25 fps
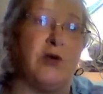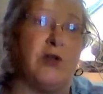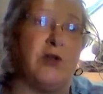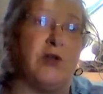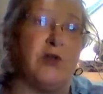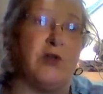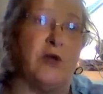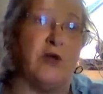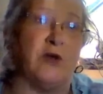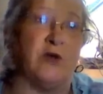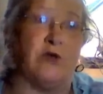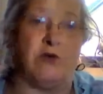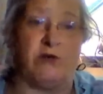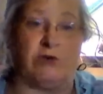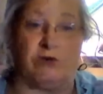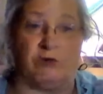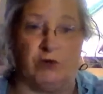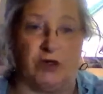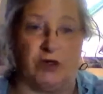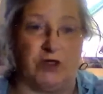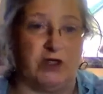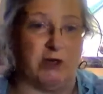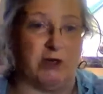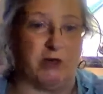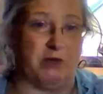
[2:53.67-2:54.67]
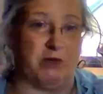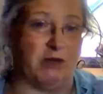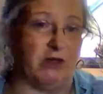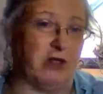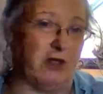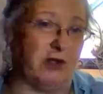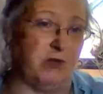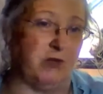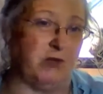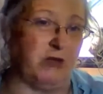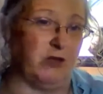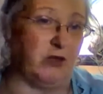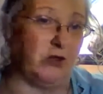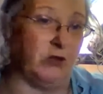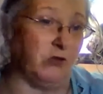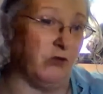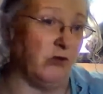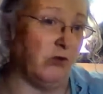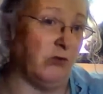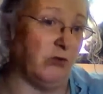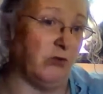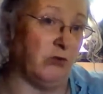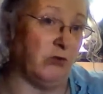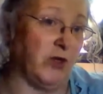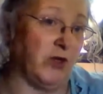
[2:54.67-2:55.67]
which we typically would do when we
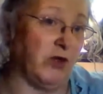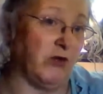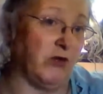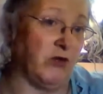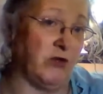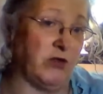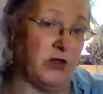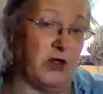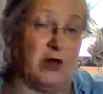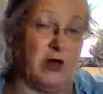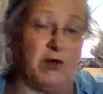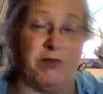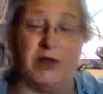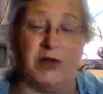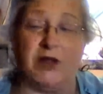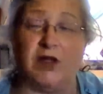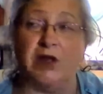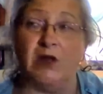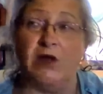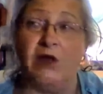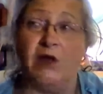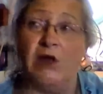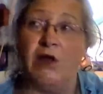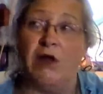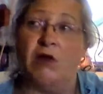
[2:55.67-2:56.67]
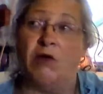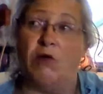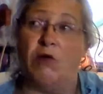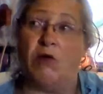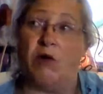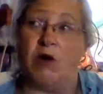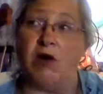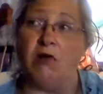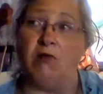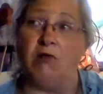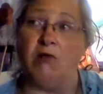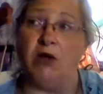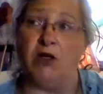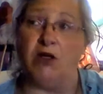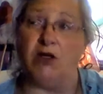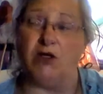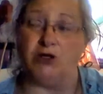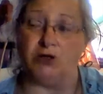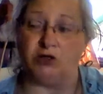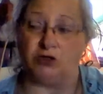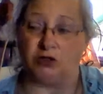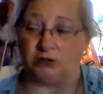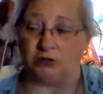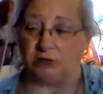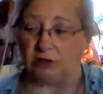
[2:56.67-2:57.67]
go shopping, why don't we just,
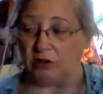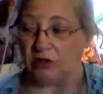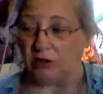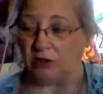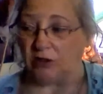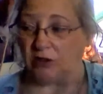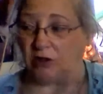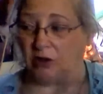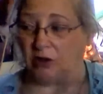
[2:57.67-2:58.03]
you know,